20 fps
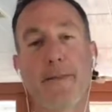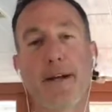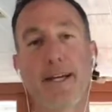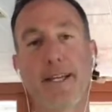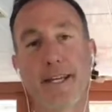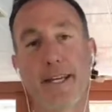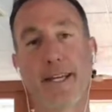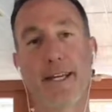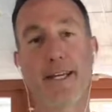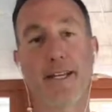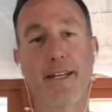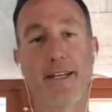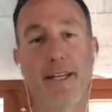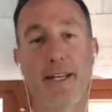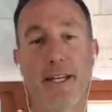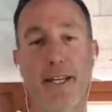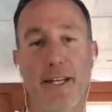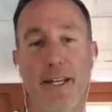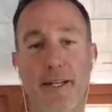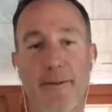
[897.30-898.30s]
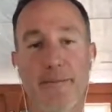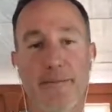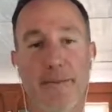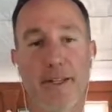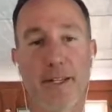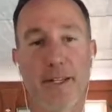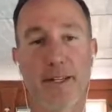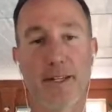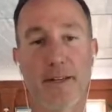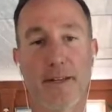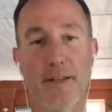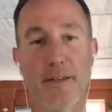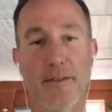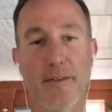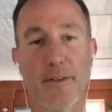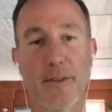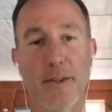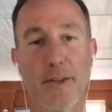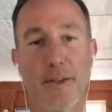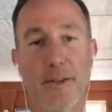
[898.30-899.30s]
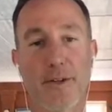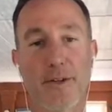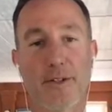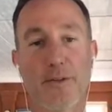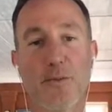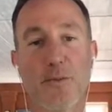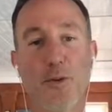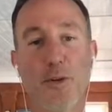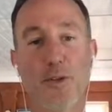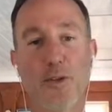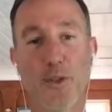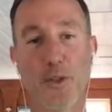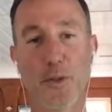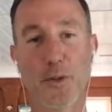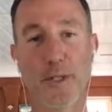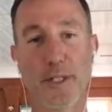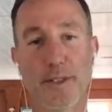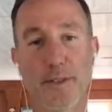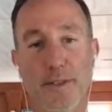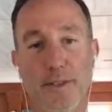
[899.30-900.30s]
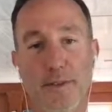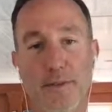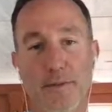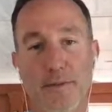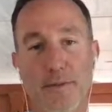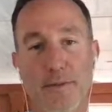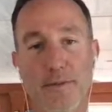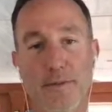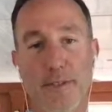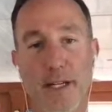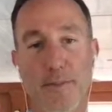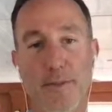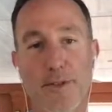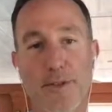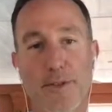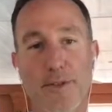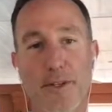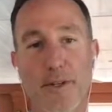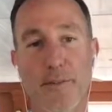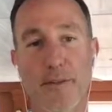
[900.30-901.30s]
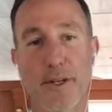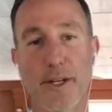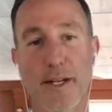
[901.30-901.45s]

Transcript: again, there's more to it. I'm sure I'm